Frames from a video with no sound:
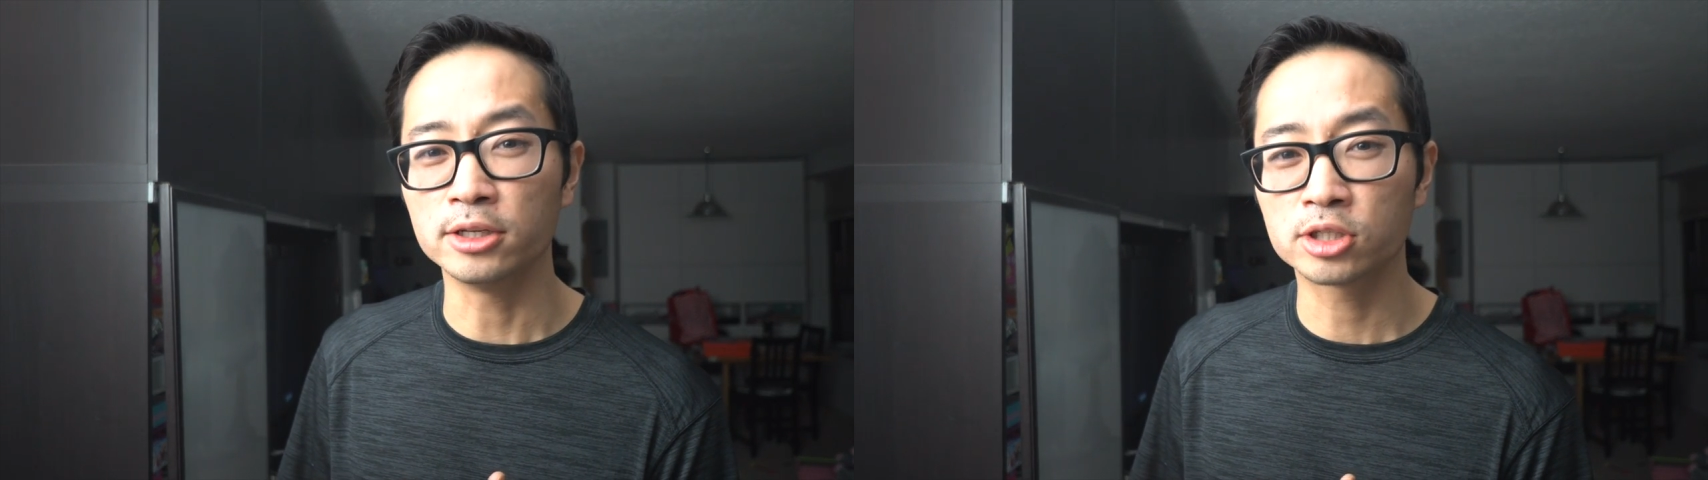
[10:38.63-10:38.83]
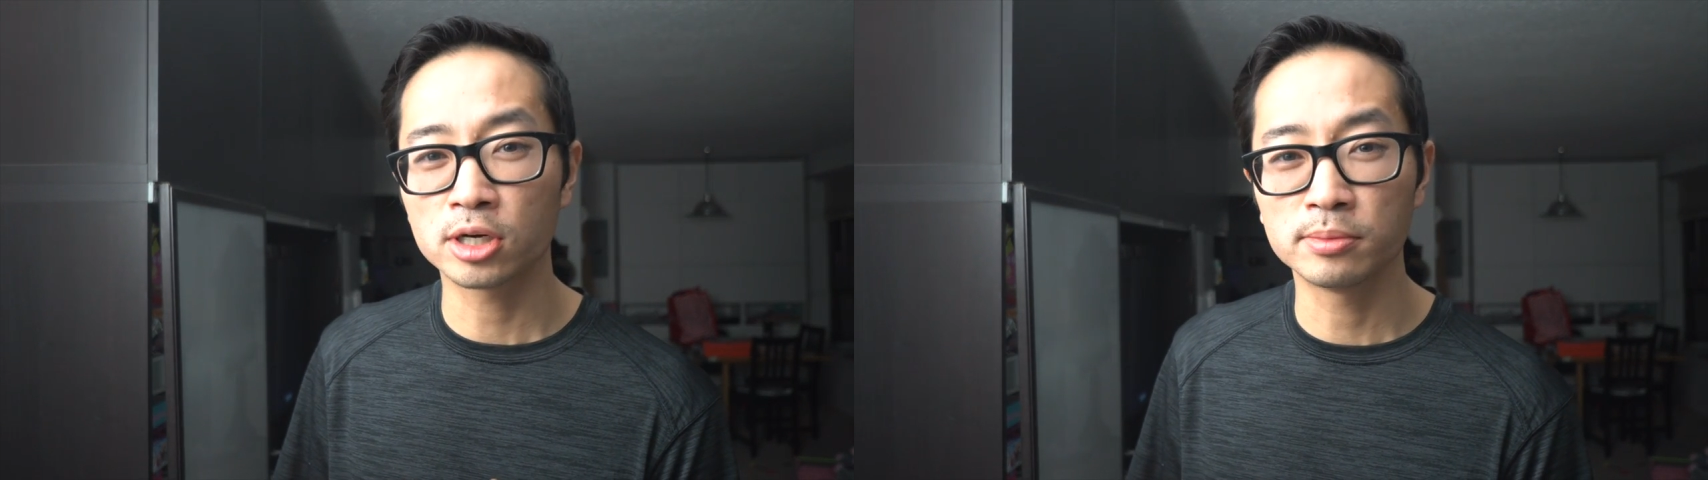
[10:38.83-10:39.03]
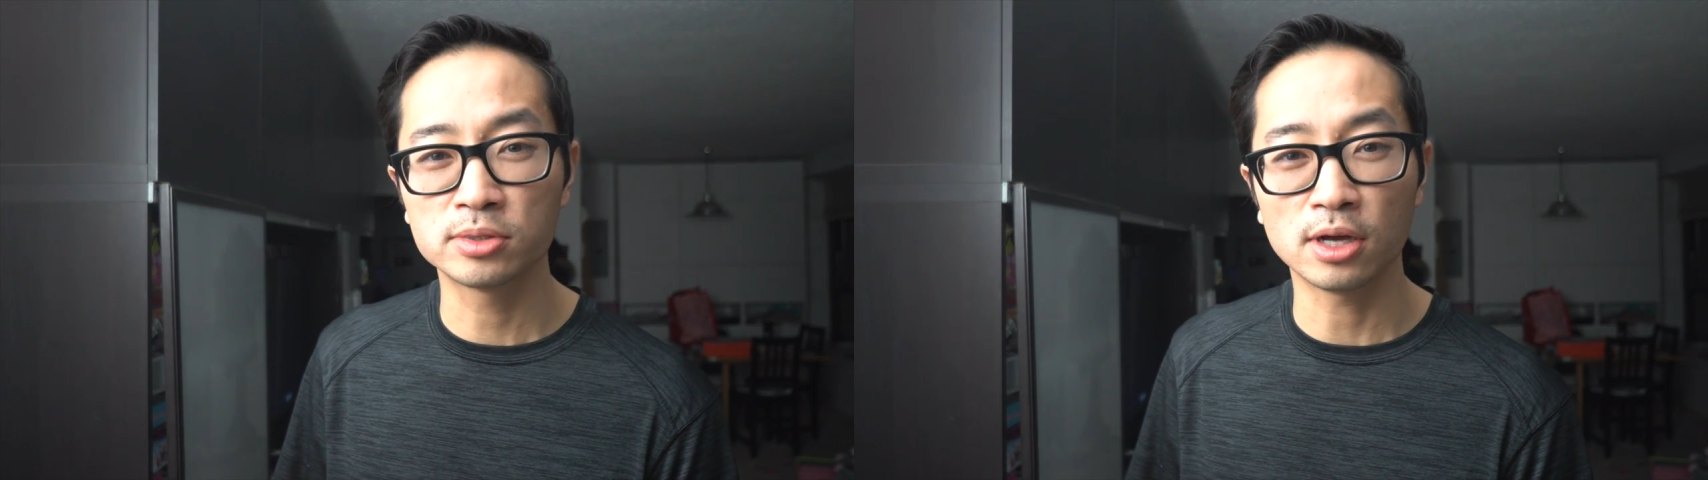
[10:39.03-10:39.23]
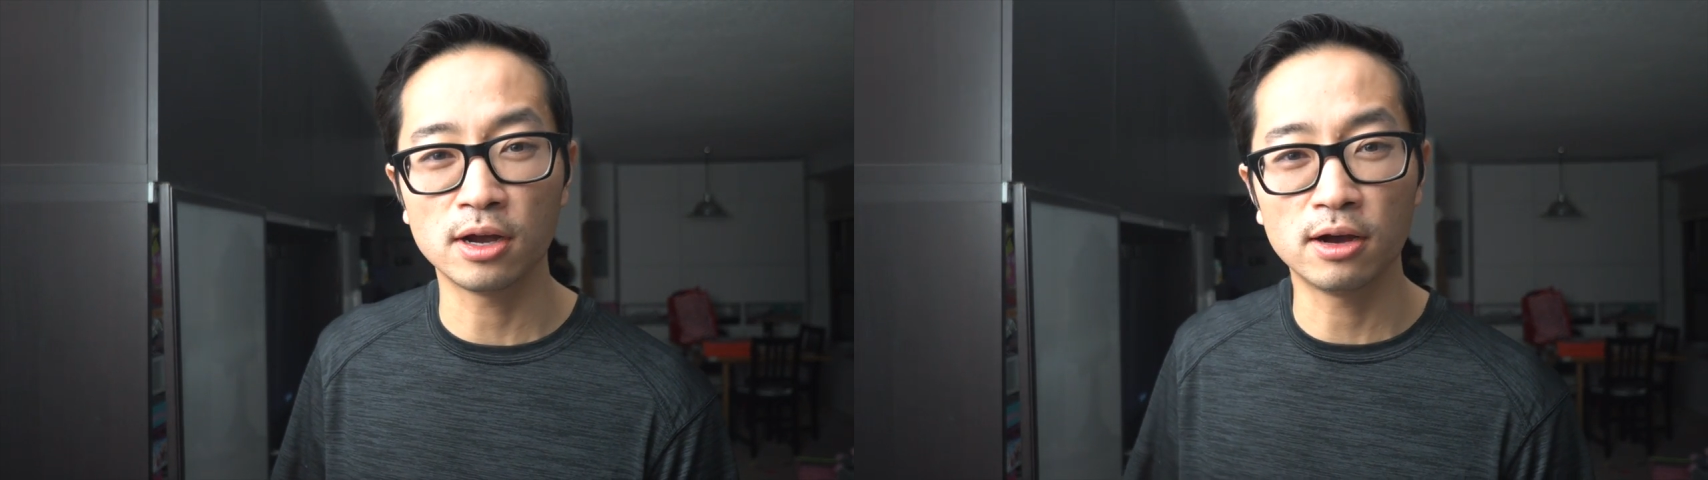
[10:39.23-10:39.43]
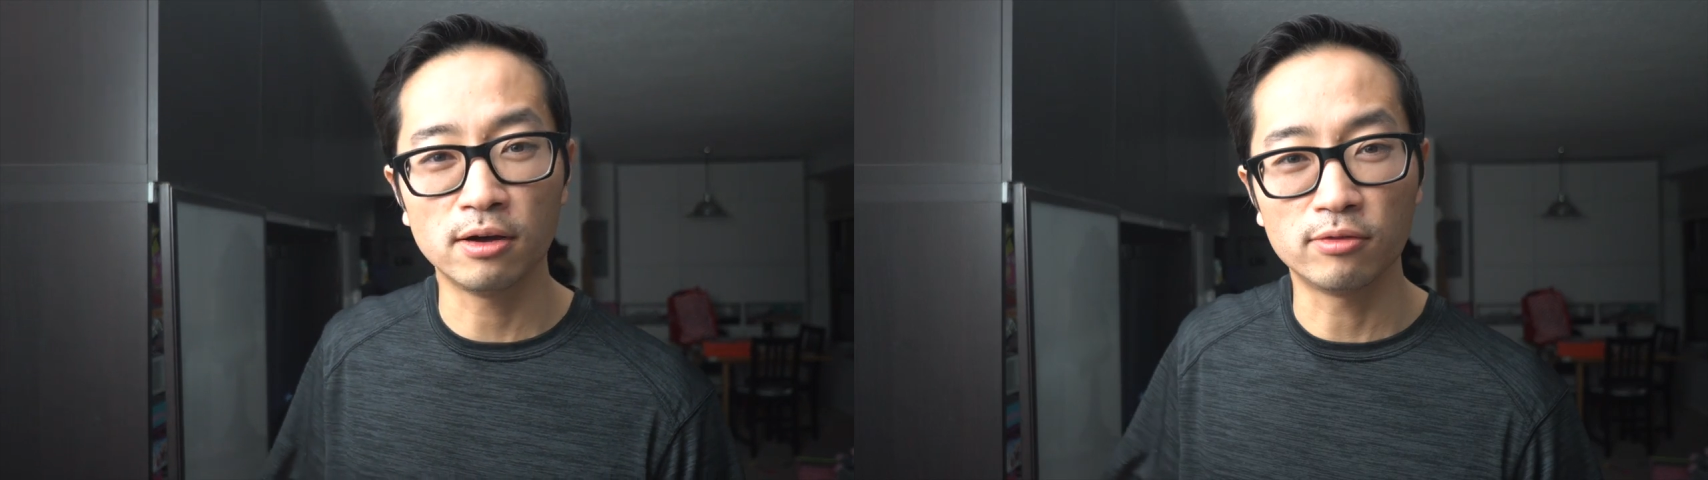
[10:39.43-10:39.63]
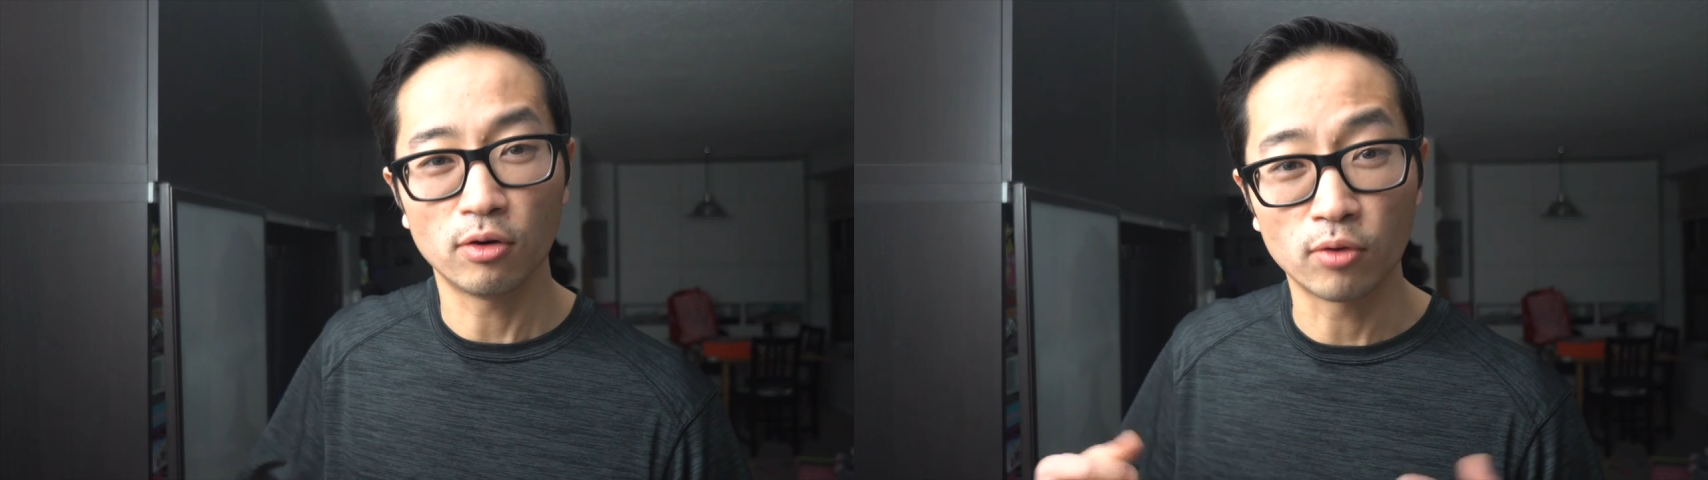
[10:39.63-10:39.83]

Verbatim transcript: in terms of